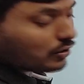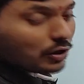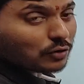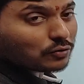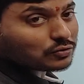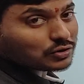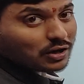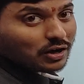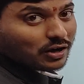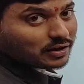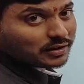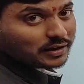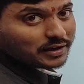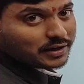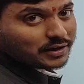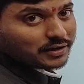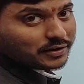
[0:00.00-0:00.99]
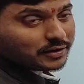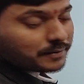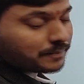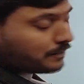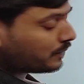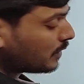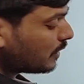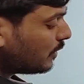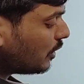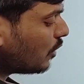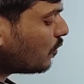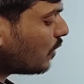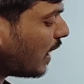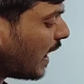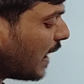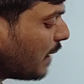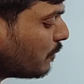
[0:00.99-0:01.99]
doubts are there here.
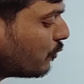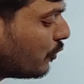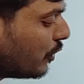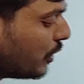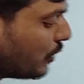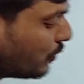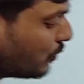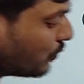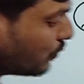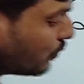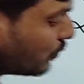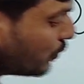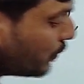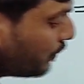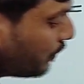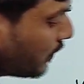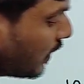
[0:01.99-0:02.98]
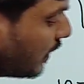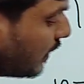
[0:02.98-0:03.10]
Now I am going to